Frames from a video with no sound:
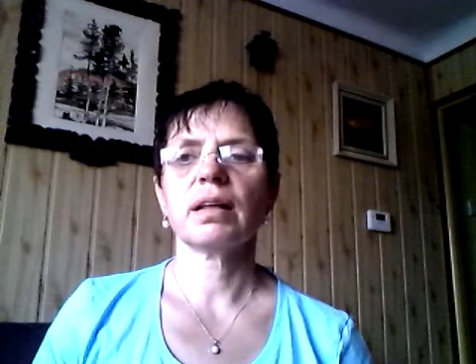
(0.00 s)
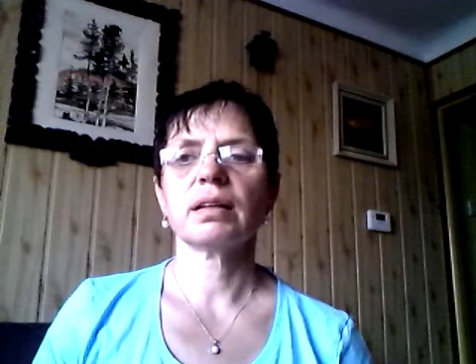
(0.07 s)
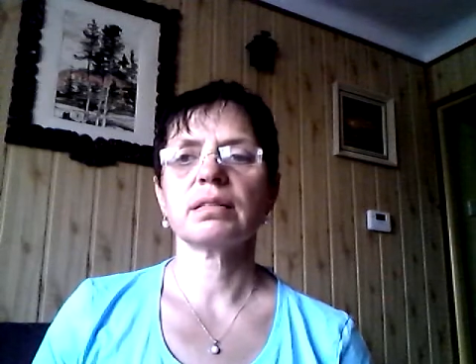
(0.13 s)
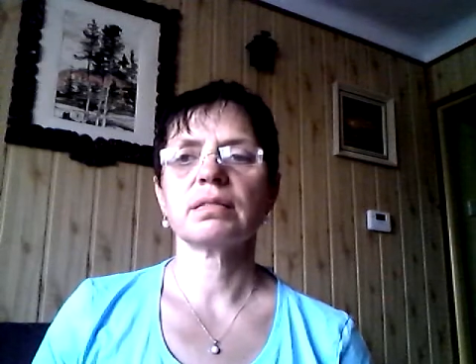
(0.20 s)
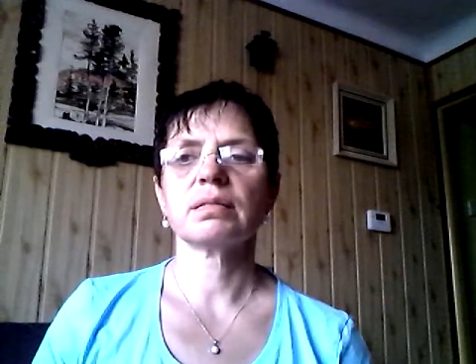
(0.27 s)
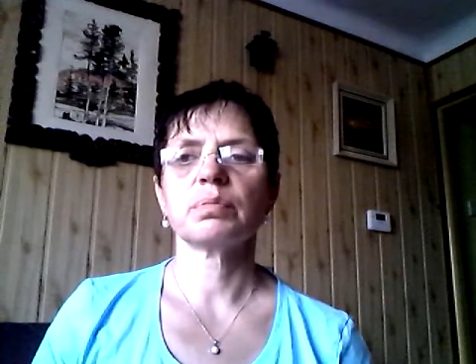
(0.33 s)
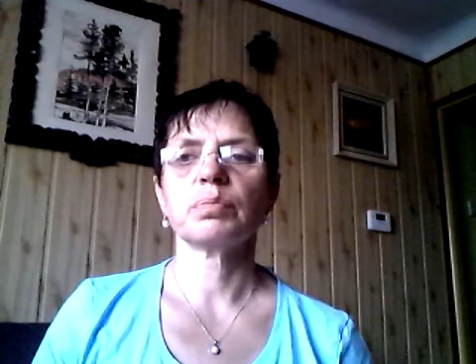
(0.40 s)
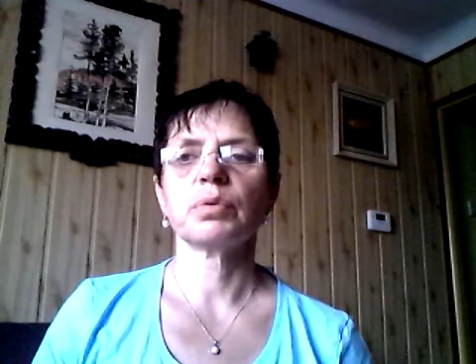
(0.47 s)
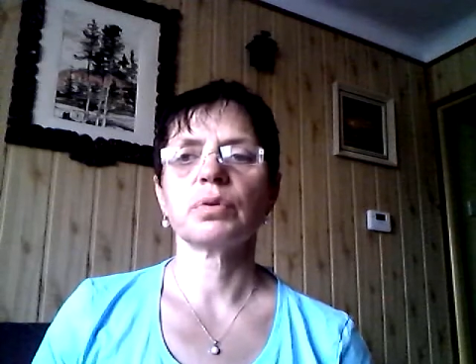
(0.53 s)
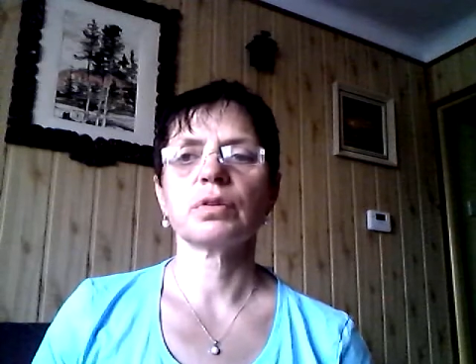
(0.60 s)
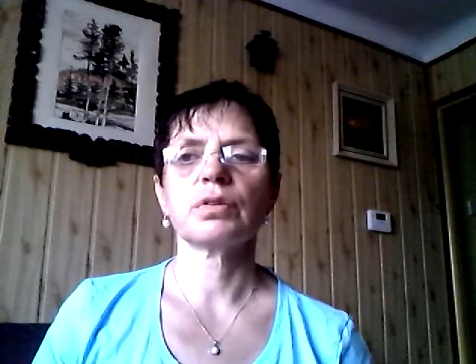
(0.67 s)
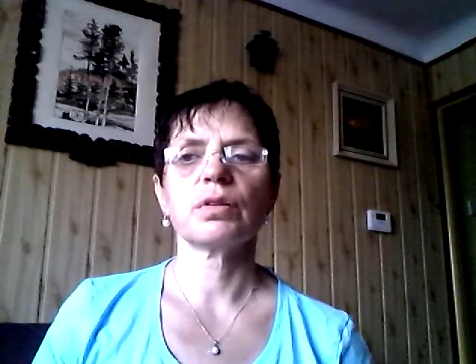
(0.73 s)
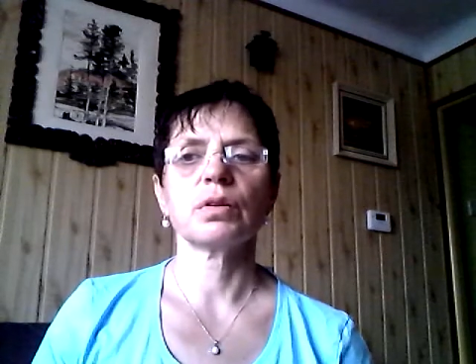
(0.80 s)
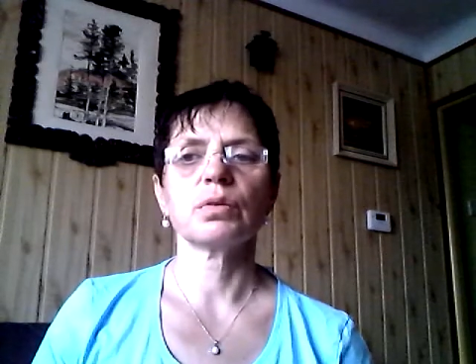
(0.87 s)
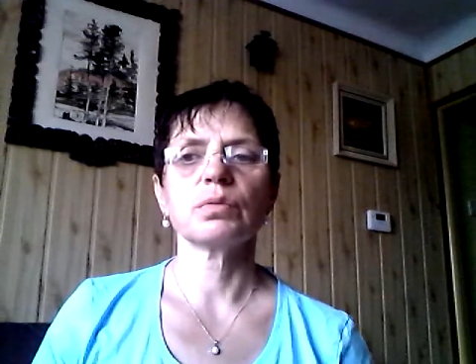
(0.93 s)
that
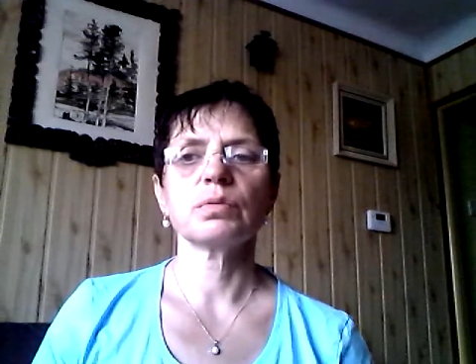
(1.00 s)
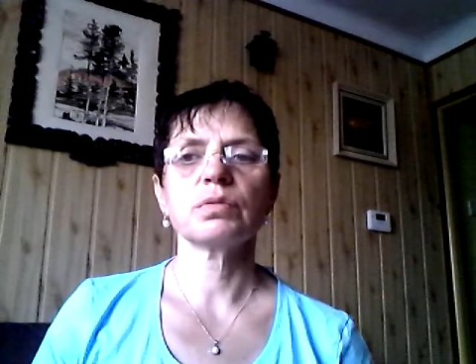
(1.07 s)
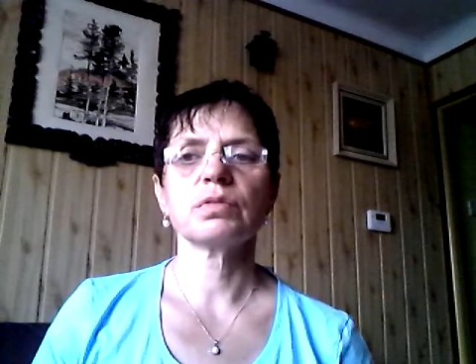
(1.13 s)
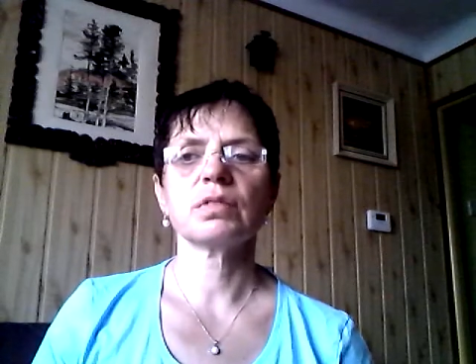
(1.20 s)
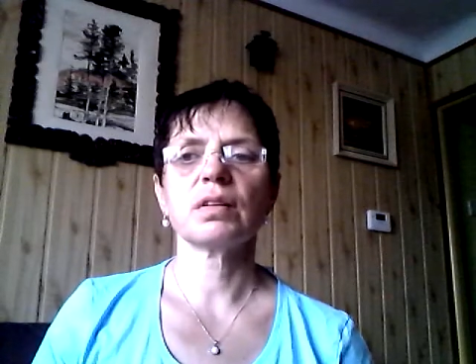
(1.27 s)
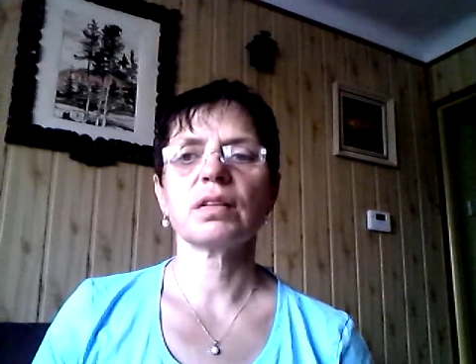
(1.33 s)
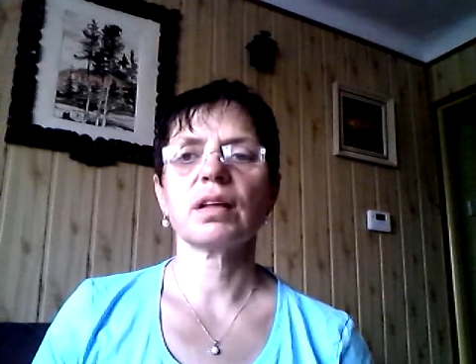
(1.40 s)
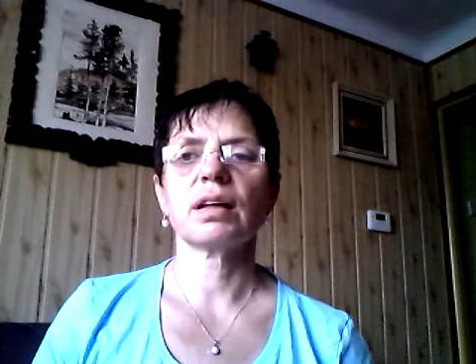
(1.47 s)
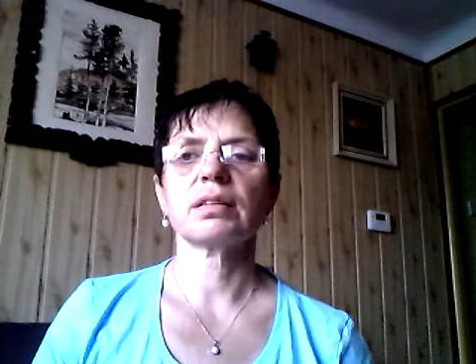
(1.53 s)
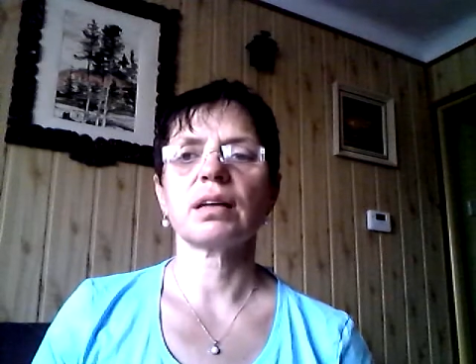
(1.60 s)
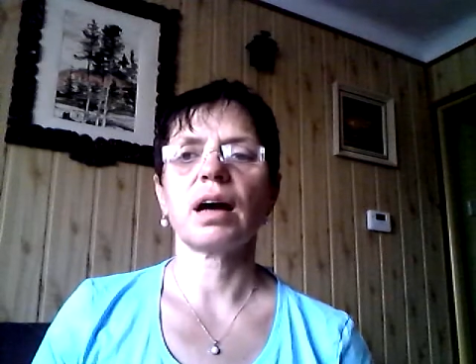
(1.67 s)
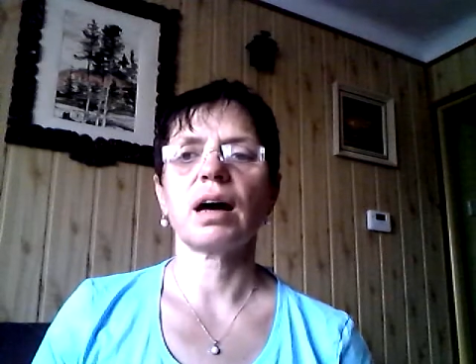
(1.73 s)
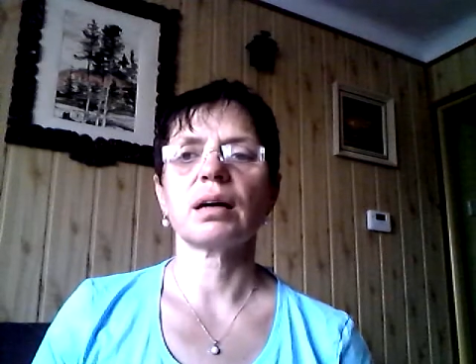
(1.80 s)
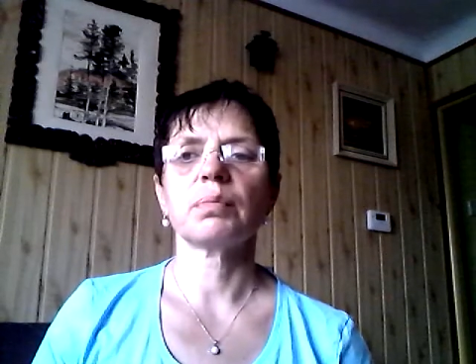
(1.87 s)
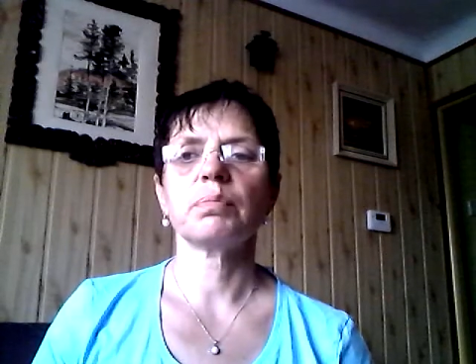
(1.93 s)
support loads
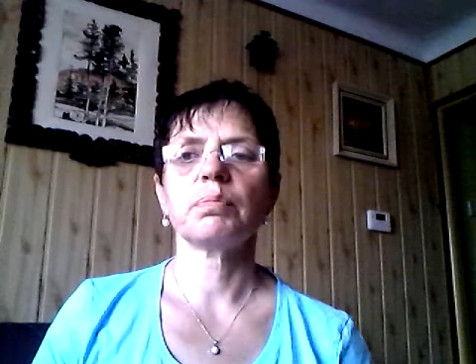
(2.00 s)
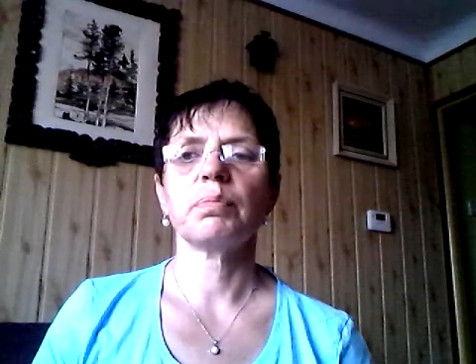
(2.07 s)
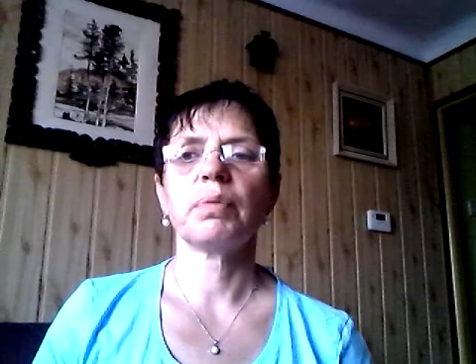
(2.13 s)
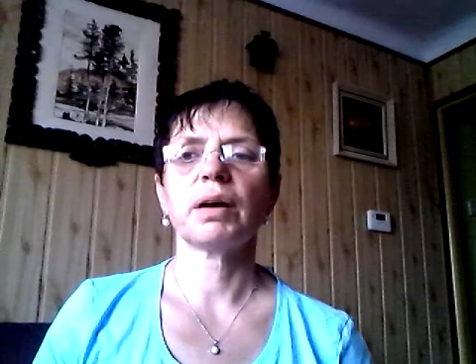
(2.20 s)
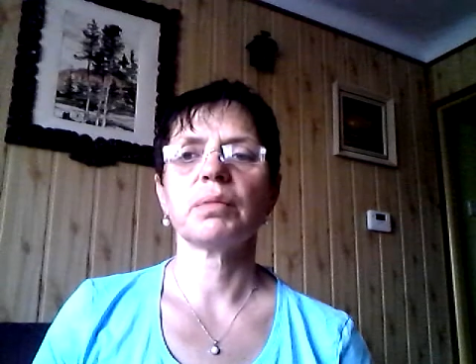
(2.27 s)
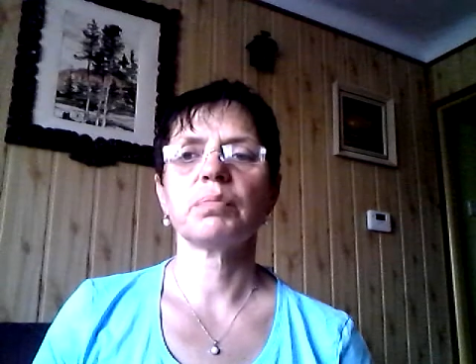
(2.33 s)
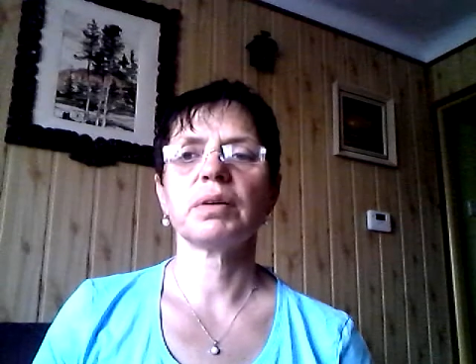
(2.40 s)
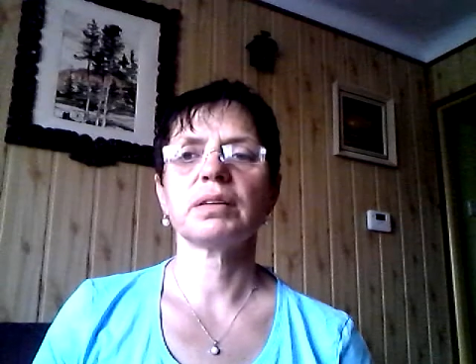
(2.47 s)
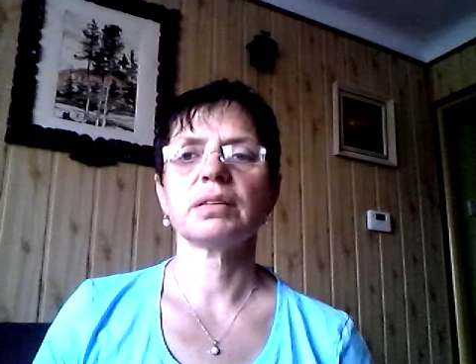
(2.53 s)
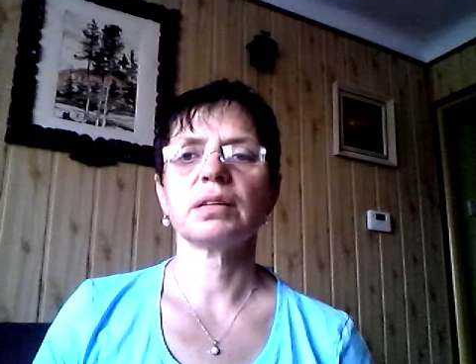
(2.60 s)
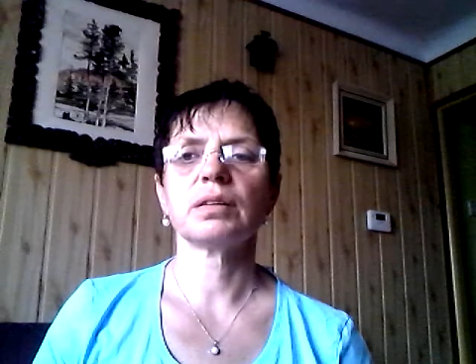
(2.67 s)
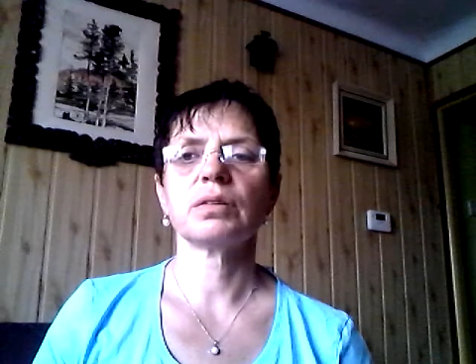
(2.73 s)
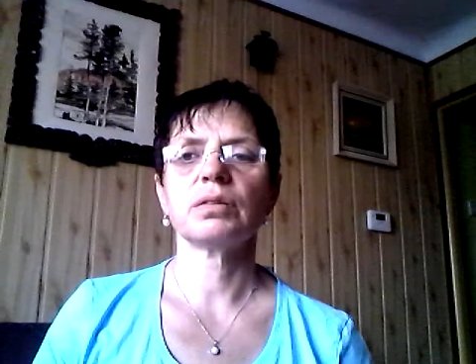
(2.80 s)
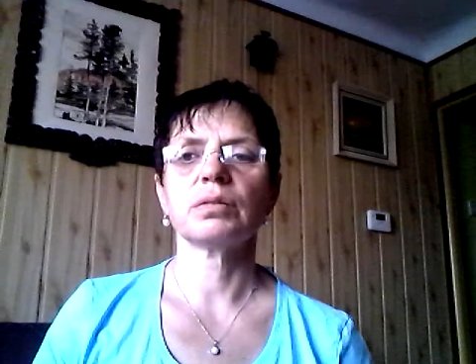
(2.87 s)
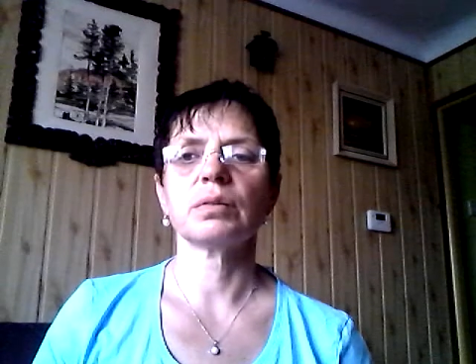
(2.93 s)
that are
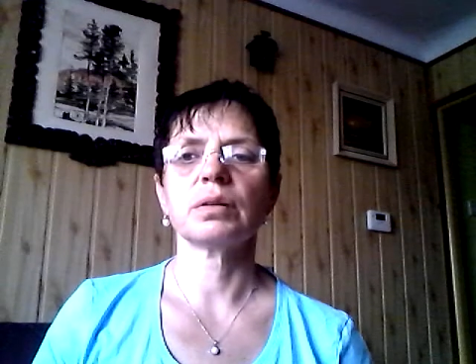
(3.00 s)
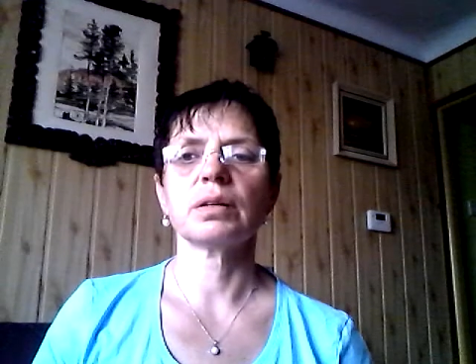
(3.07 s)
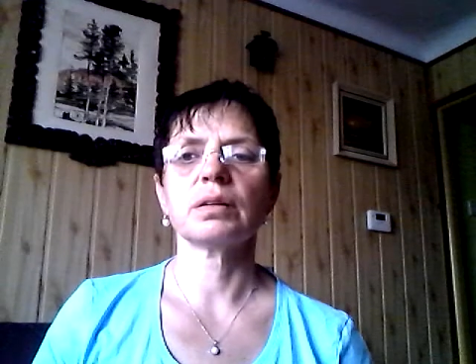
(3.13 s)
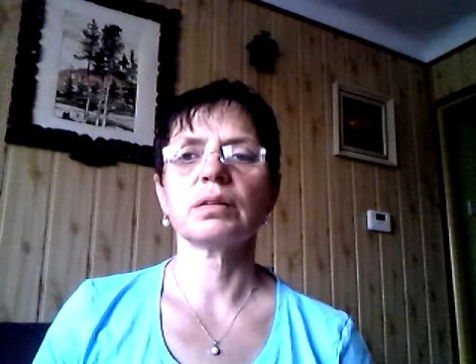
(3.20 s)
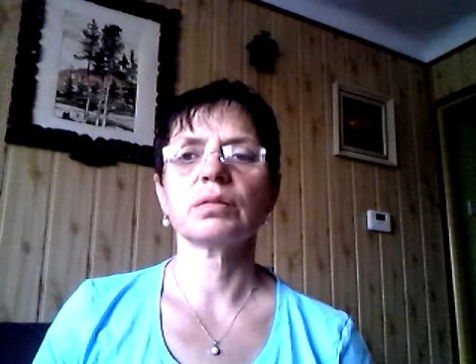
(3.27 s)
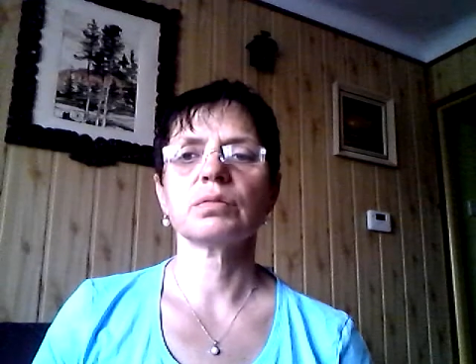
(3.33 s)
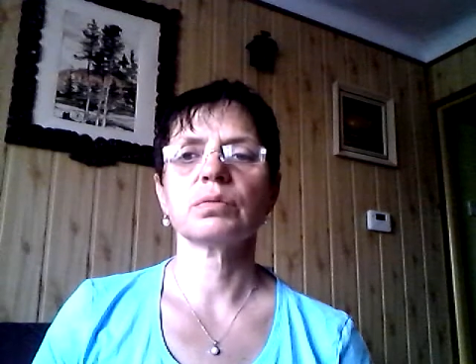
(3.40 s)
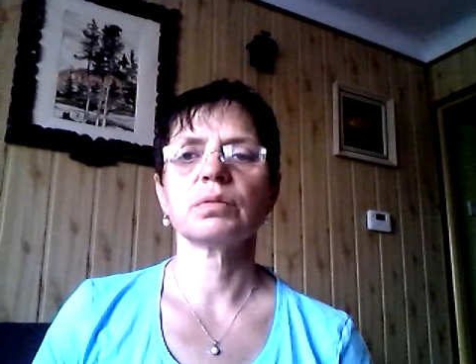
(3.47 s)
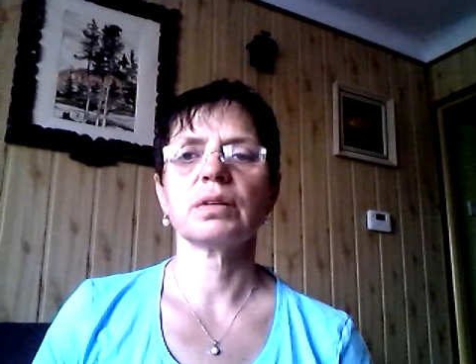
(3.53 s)
perpendicular